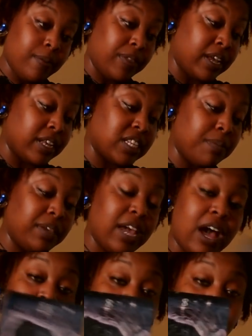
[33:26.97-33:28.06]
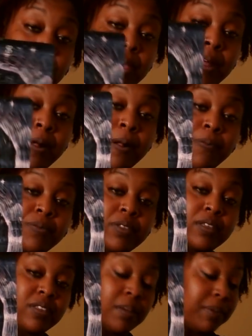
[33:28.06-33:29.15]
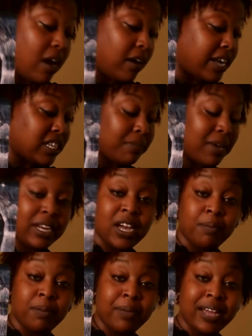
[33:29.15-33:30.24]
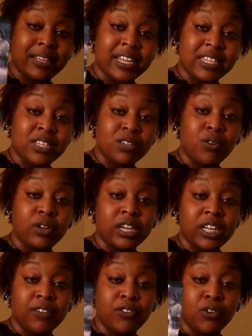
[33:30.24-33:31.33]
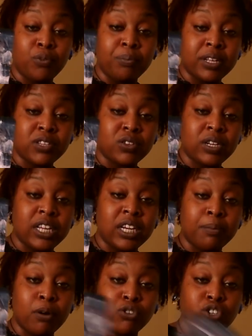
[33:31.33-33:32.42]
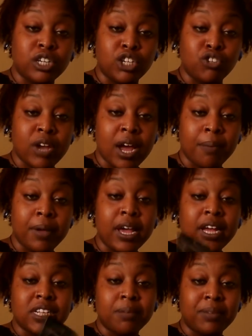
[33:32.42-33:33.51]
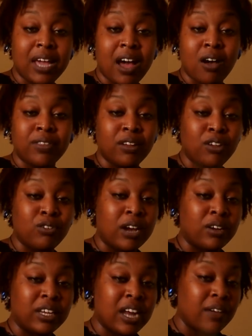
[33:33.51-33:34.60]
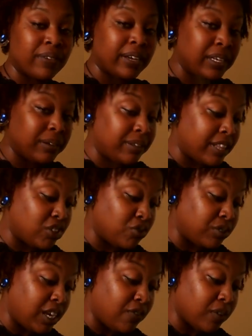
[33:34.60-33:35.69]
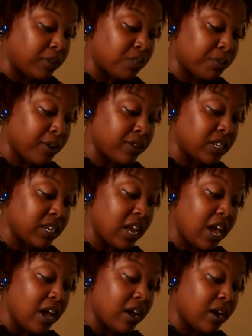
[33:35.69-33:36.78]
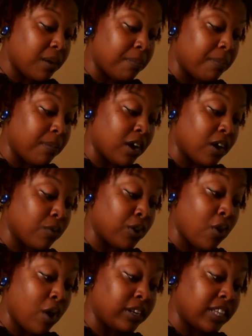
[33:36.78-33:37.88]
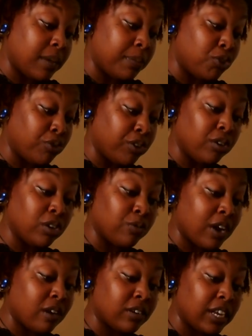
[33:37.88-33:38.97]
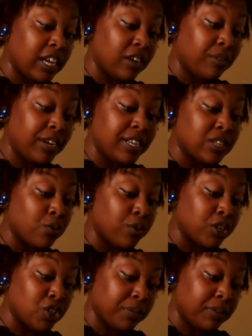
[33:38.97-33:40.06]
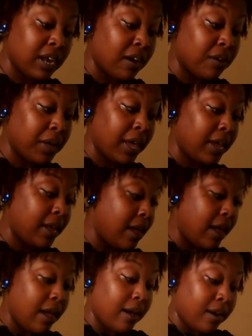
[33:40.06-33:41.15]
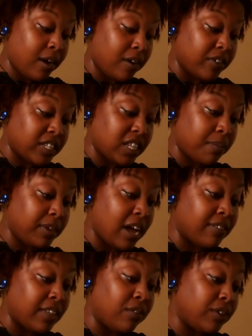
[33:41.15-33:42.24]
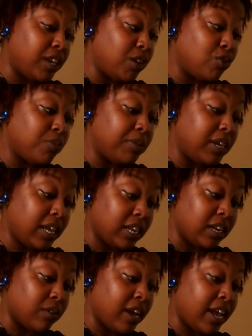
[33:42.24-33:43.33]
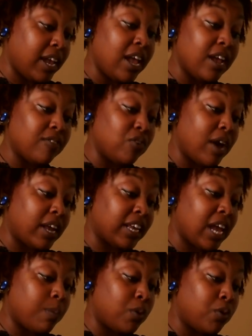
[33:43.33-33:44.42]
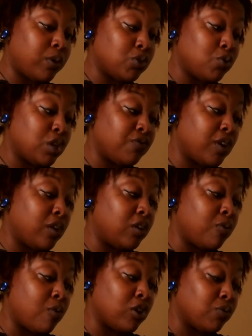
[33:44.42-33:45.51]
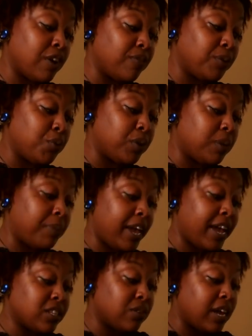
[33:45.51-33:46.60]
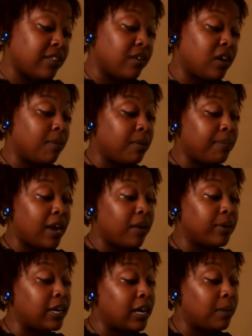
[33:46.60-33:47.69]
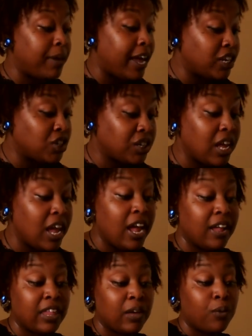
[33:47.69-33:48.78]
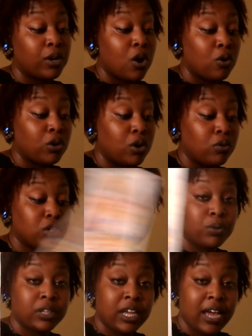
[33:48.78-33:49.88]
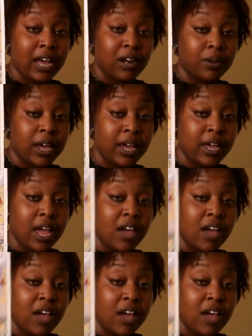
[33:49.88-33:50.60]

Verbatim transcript: Yeah, some of y'all some of y'all got somebody coming back that's still going to leave you mentally and emotionally trapped. Some y'all that you're not going to get all the clarity that you need from this person uh, uh, regarding that betrayal around an Aries or a Gemini, okay? Uh, for some of y'all, they're going to give you a beginning, okay? You got a Capricorn, Taurus, Virgo that walked away from you in the past, okay? They're coming back with a lot of passion and they want to hold on to what they got, okay?